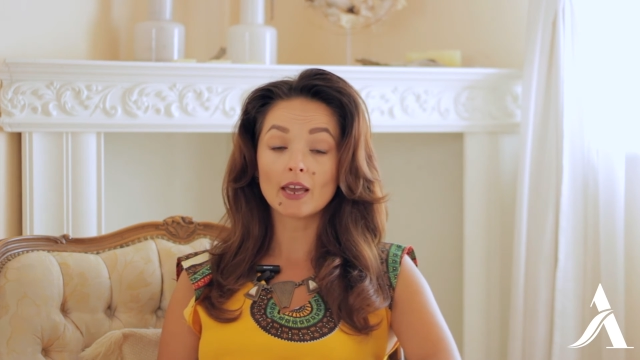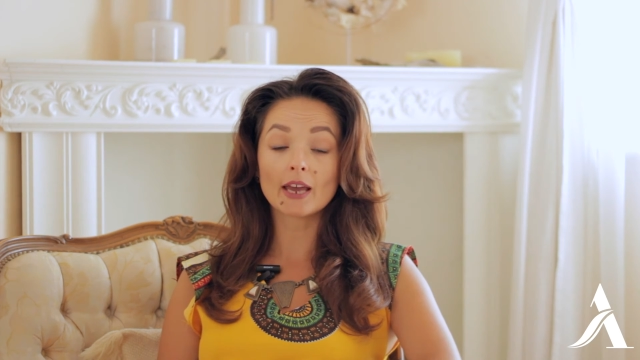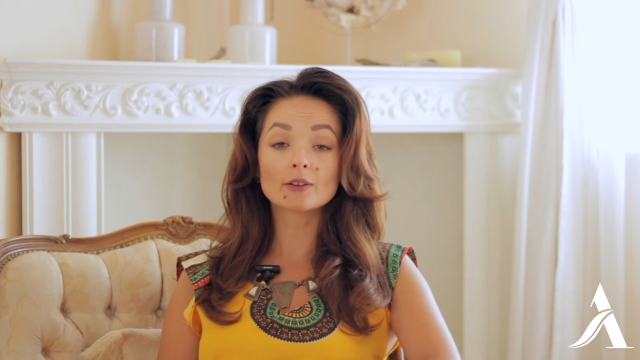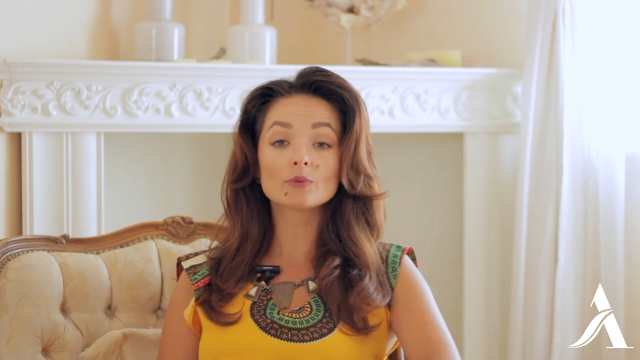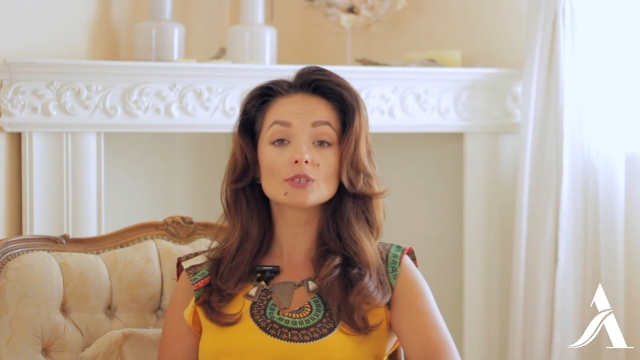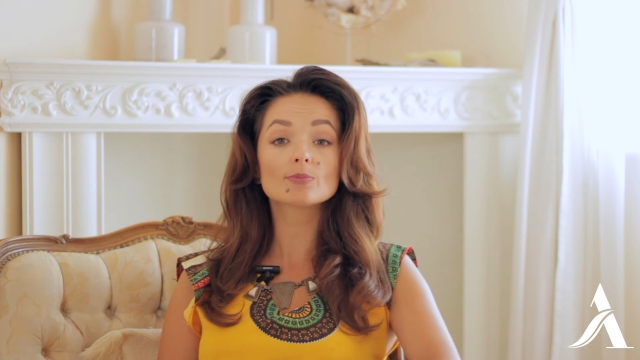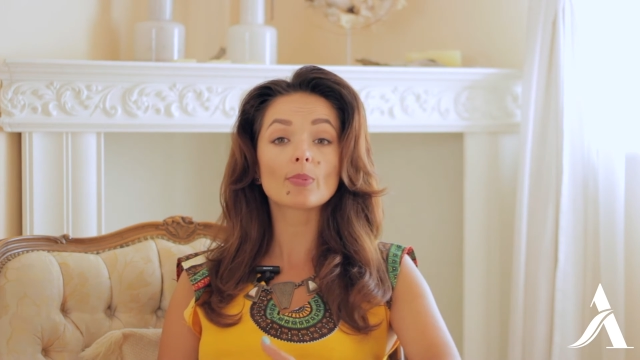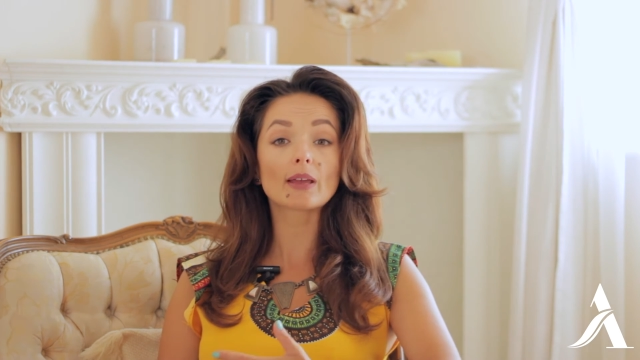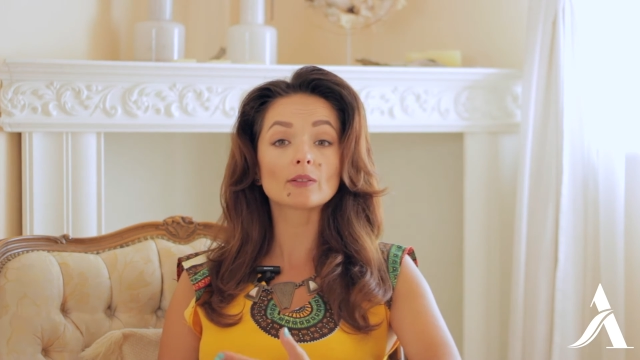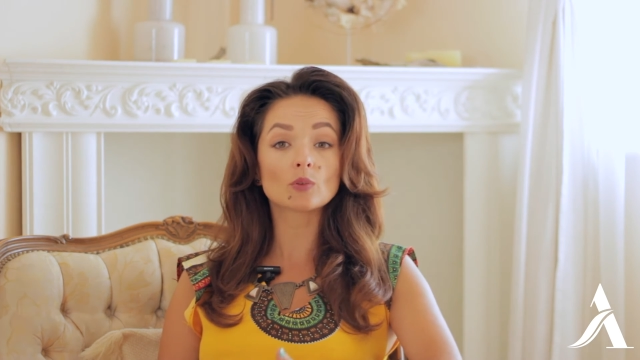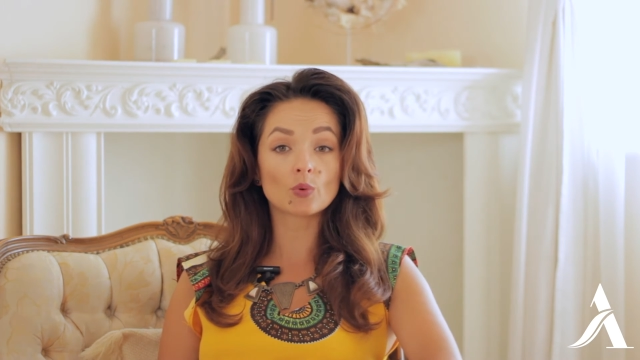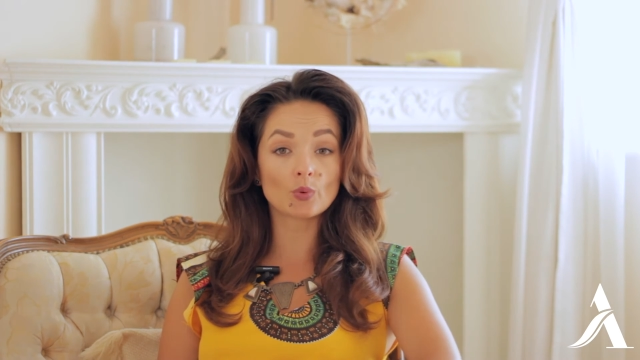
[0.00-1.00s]
and we
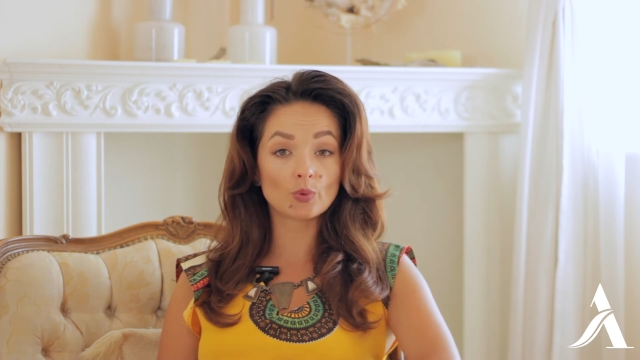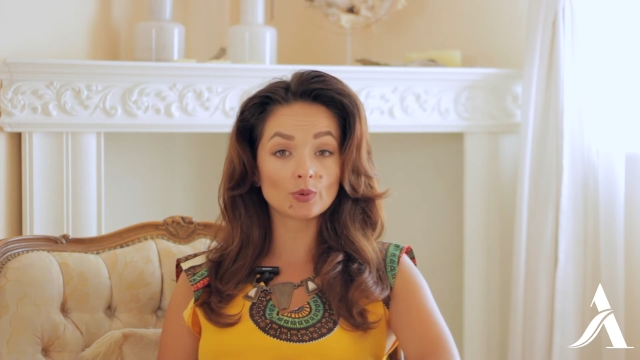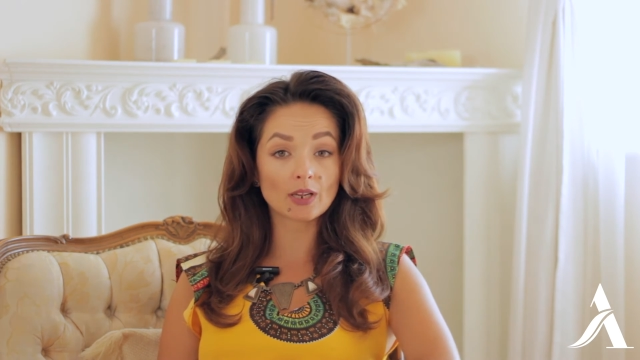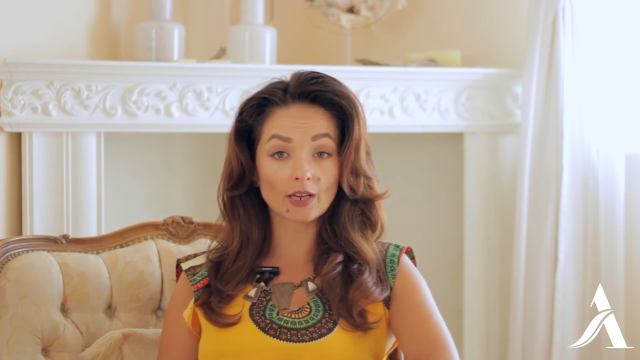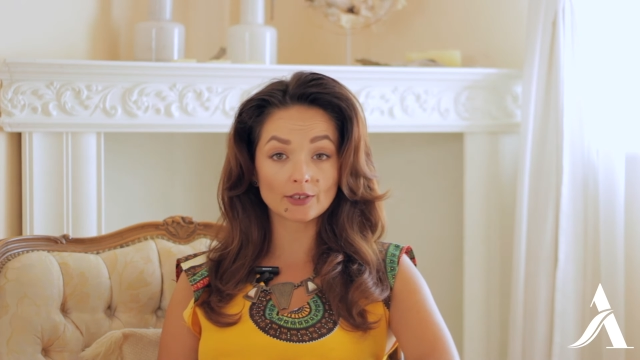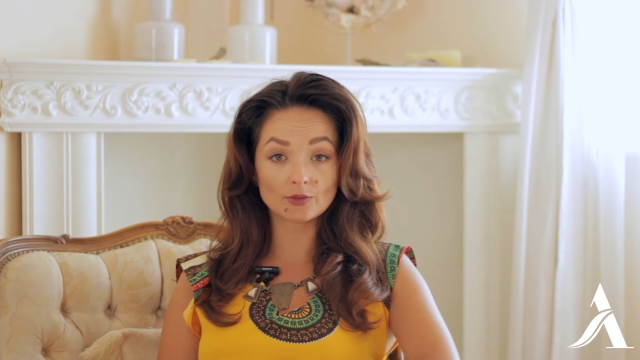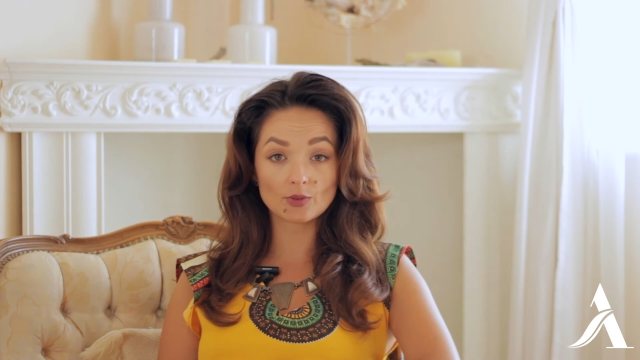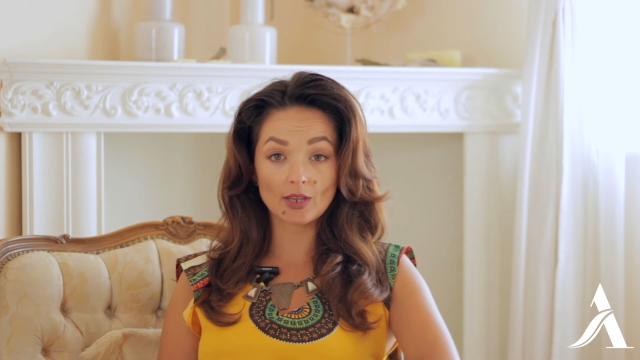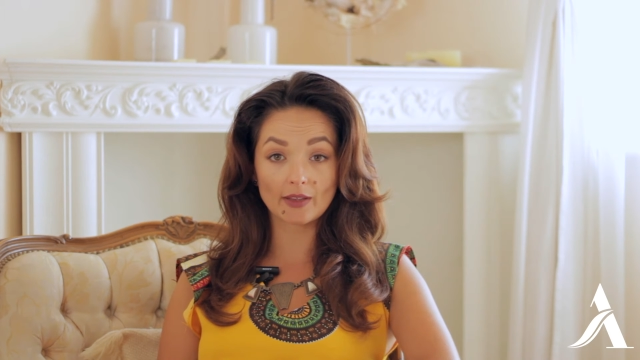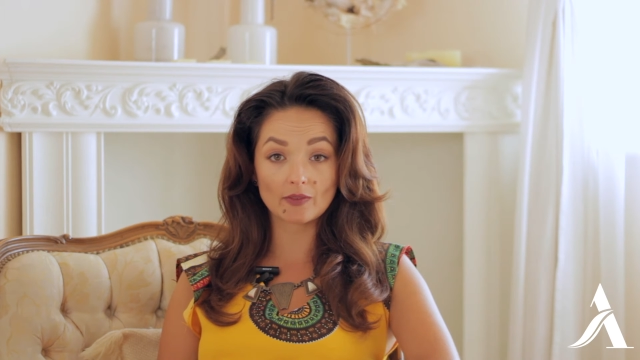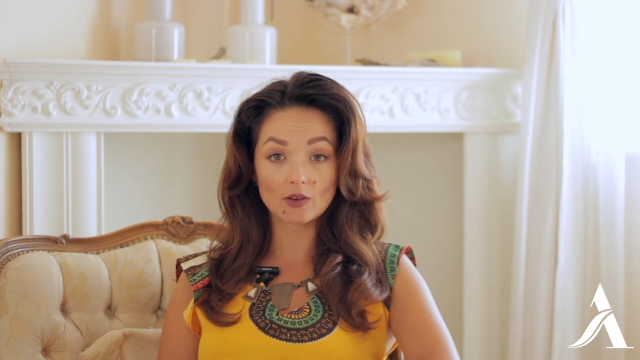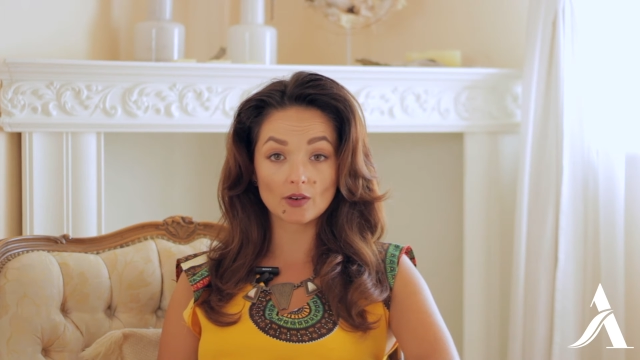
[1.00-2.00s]
spend all night
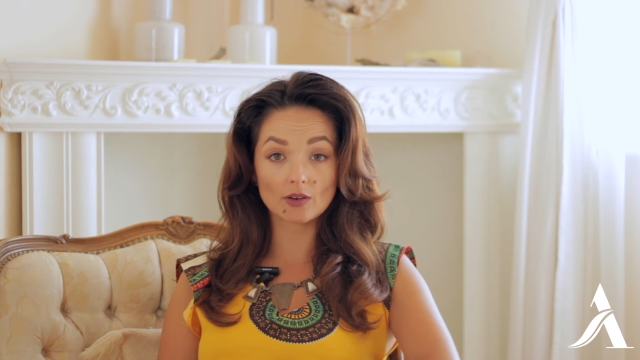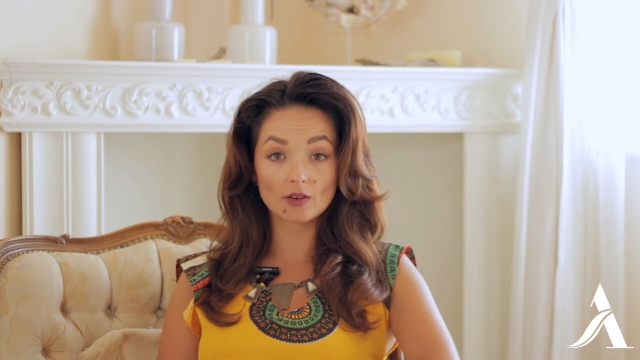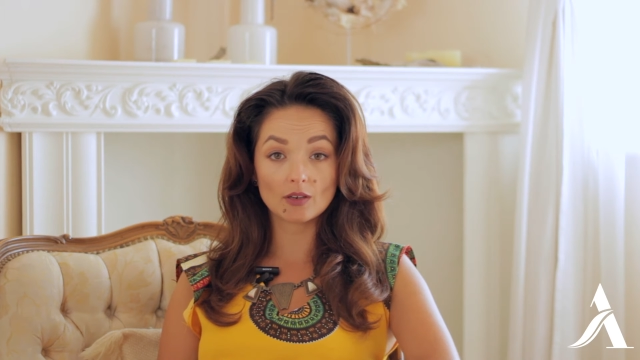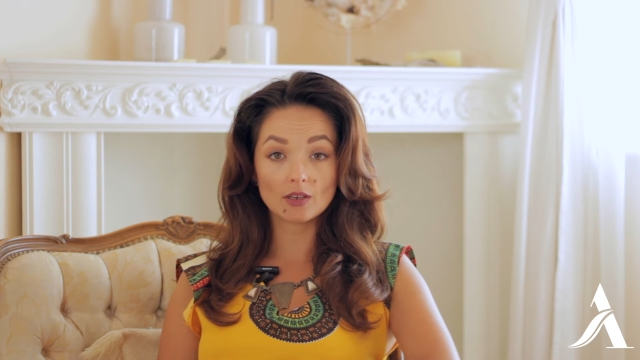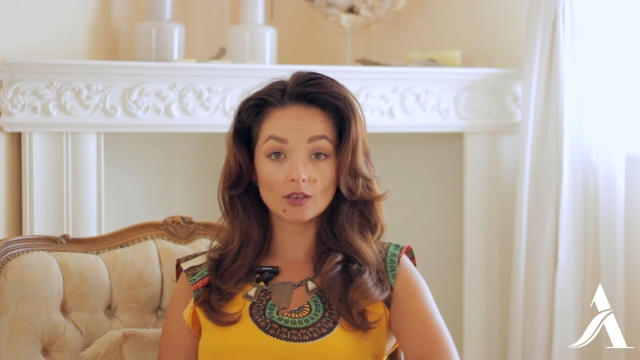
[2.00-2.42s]
together.